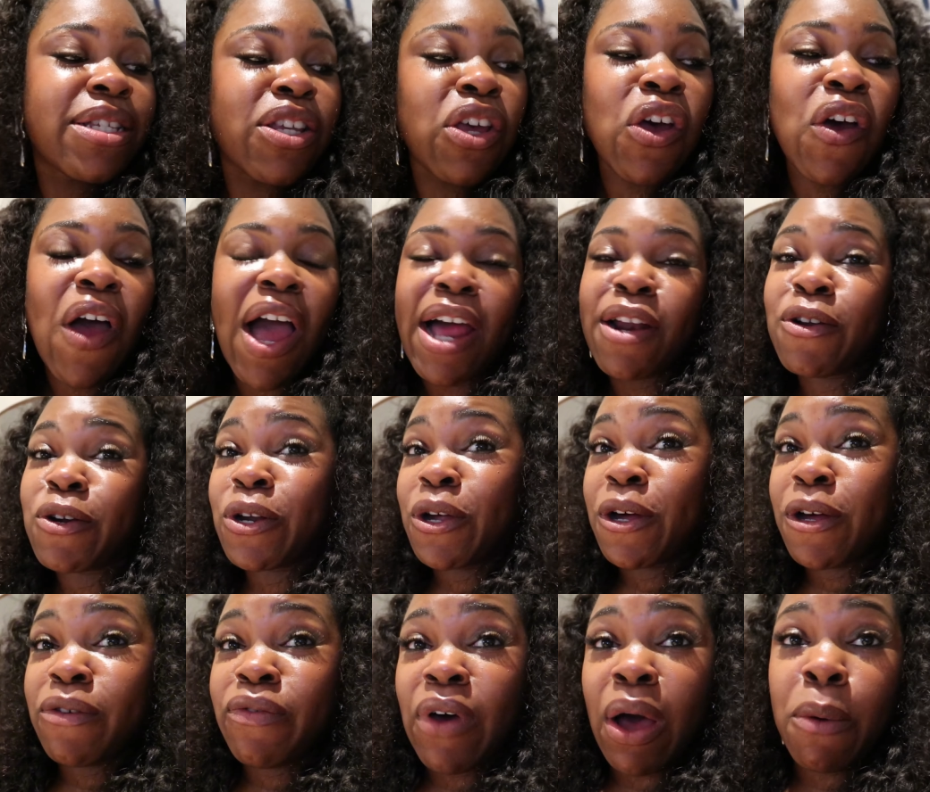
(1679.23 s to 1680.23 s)
So I don't
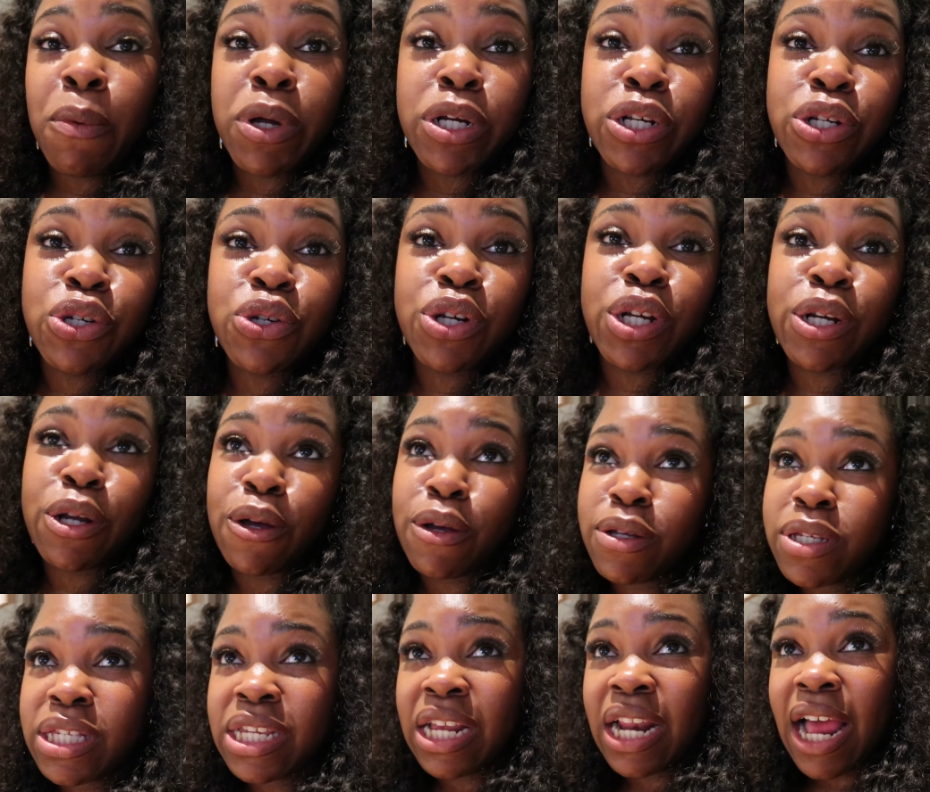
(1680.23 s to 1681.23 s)
know if I want to drink
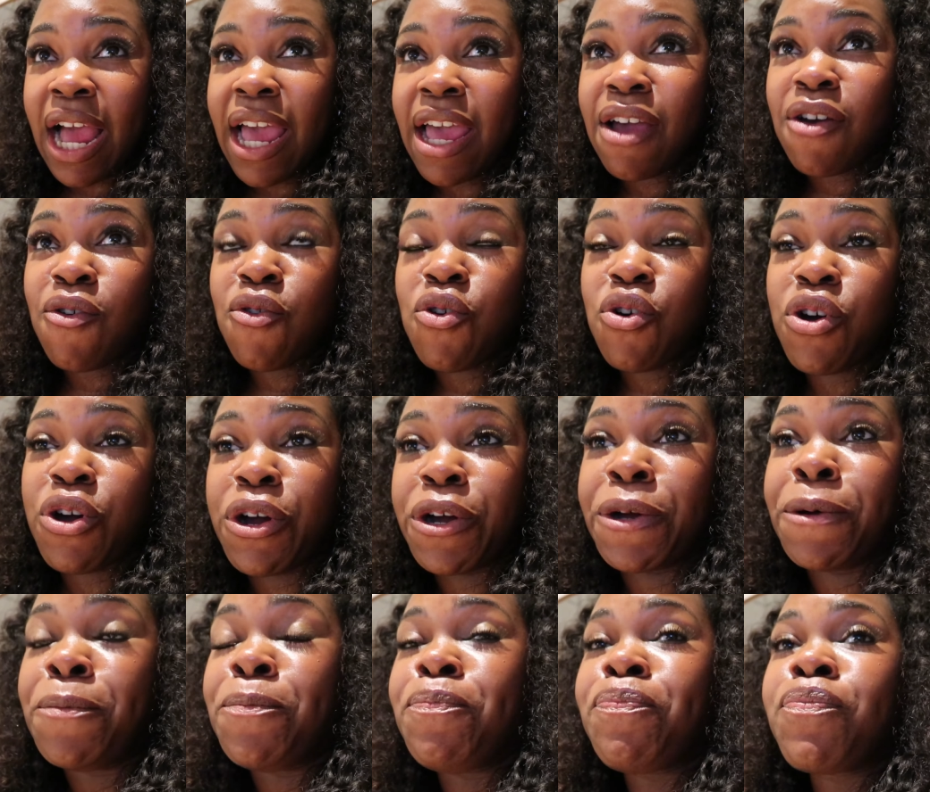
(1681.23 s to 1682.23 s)
those tonight
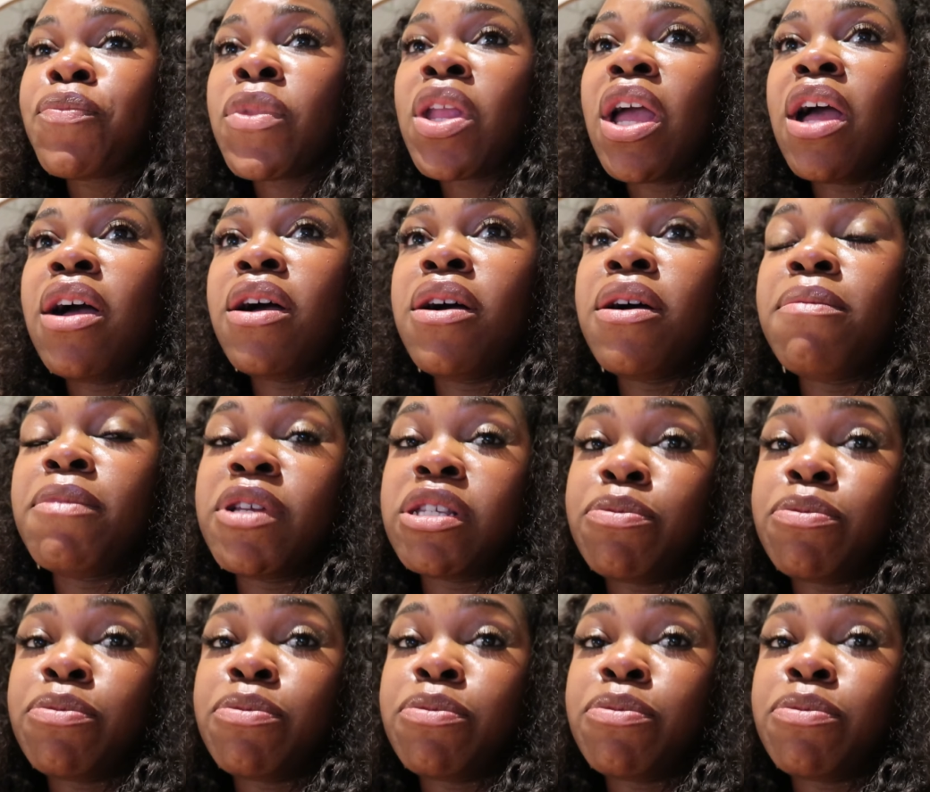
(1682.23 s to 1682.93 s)
or um,